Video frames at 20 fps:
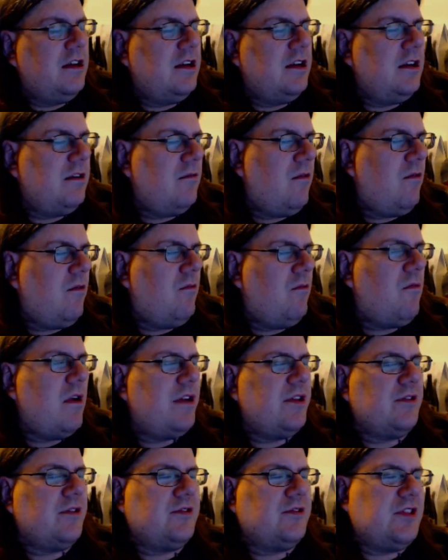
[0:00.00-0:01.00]
one of
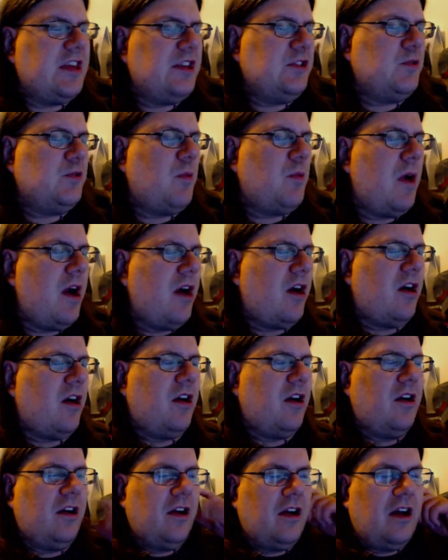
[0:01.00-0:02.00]
those things where
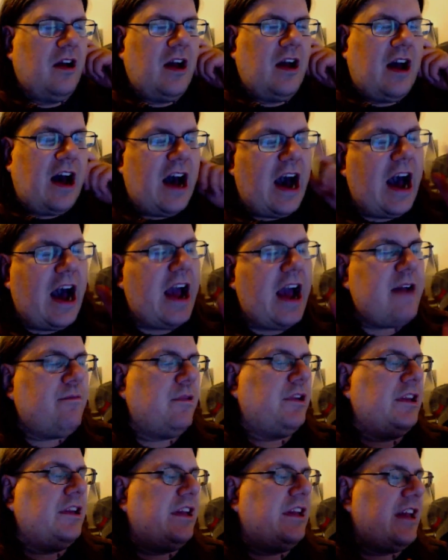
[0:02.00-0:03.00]
I
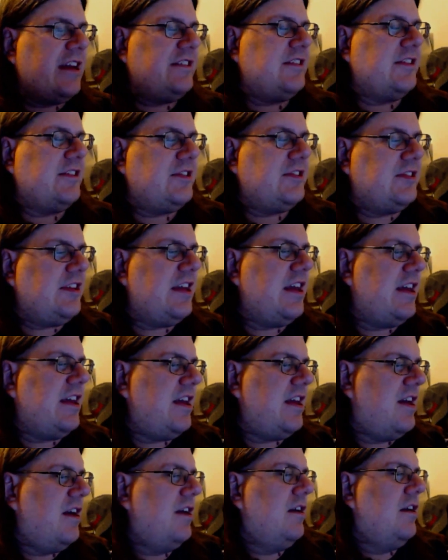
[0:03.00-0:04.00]
really like to see
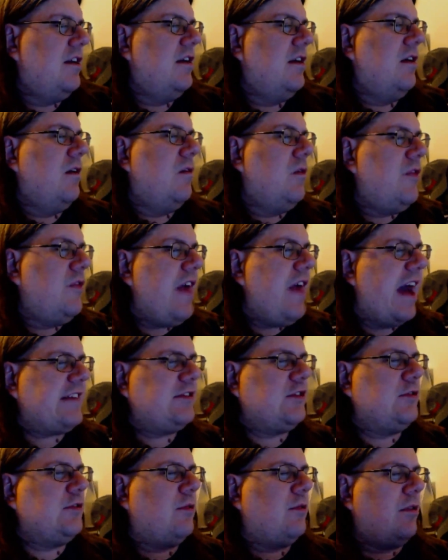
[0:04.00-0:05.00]
that
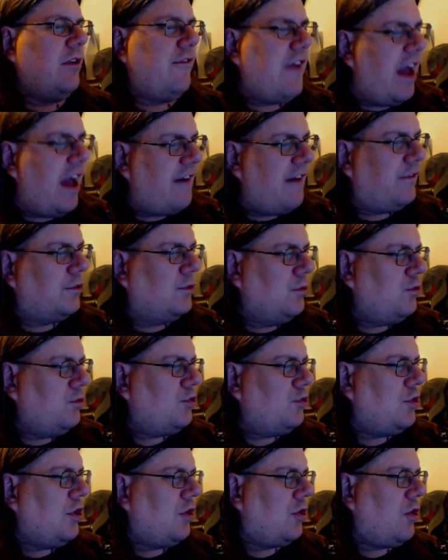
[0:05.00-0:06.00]
sort of
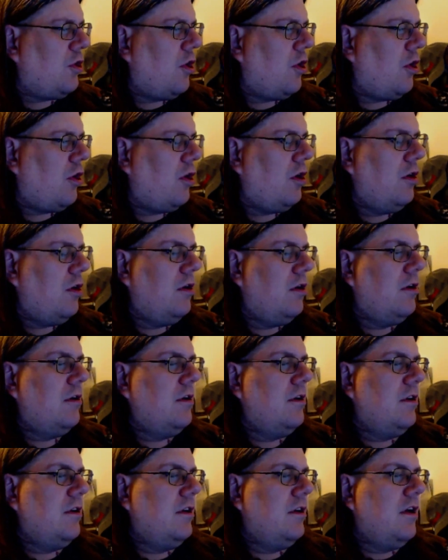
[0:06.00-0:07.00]
evolution occur,
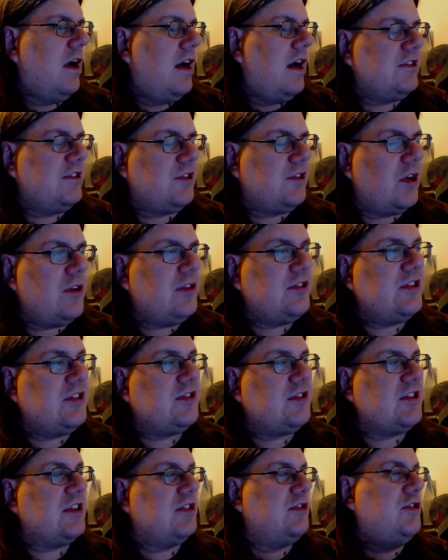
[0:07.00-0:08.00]
as long as it's
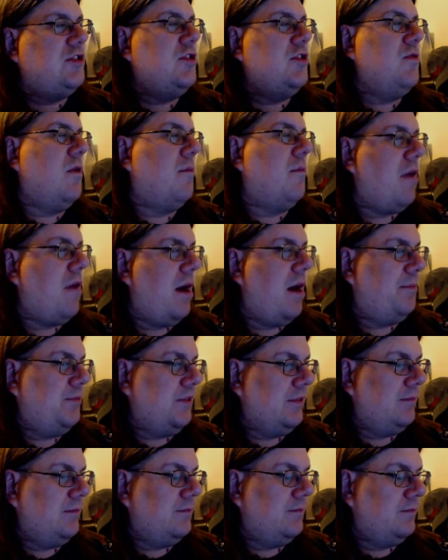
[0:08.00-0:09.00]
not too abrupt.
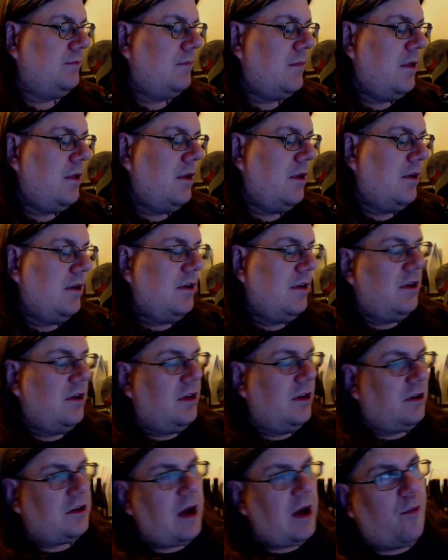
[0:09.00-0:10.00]
A
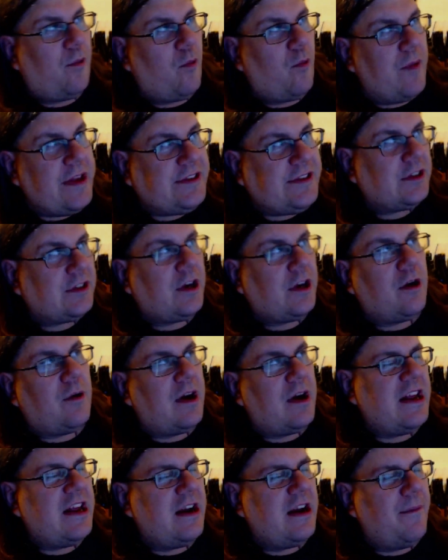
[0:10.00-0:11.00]
couple weeks ago, I
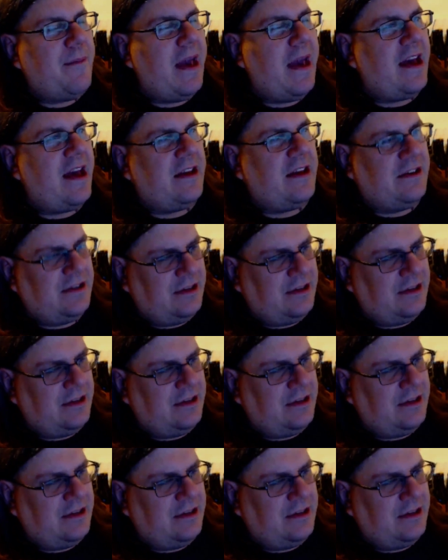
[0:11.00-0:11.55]
did a band,